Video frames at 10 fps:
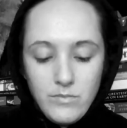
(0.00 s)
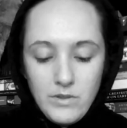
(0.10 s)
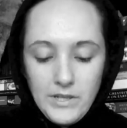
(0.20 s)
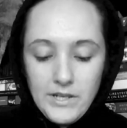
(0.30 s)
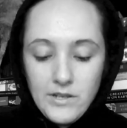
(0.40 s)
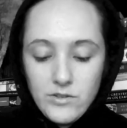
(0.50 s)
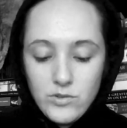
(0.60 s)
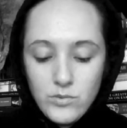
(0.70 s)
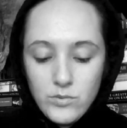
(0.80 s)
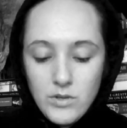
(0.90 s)
leading
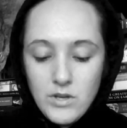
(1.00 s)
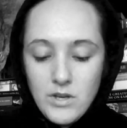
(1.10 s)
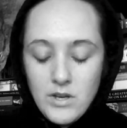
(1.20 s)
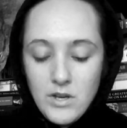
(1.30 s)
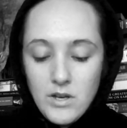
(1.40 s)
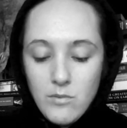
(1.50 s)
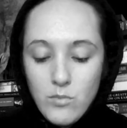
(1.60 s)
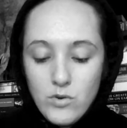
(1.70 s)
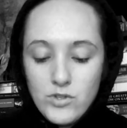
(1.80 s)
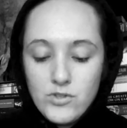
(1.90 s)
to a
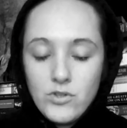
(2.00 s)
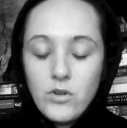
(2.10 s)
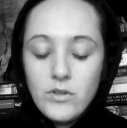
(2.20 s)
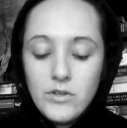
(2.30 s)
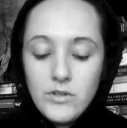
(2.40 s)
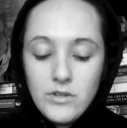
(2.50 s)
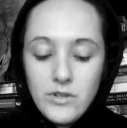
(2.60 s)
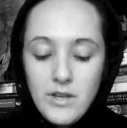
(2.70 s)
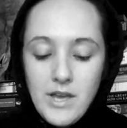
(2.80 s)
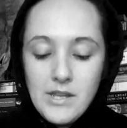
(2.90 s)
more solid
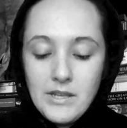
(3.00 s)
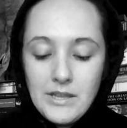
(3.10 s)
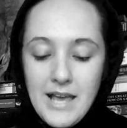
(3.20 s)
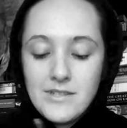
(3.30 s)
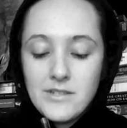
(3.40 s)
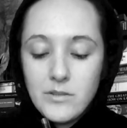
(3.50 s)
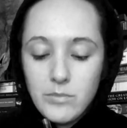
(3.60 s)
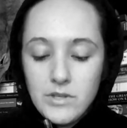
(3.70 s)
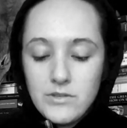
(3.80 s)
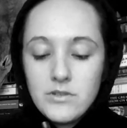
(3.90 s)
and lasting
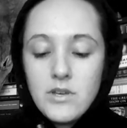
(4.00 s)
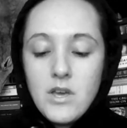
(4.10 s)
peace.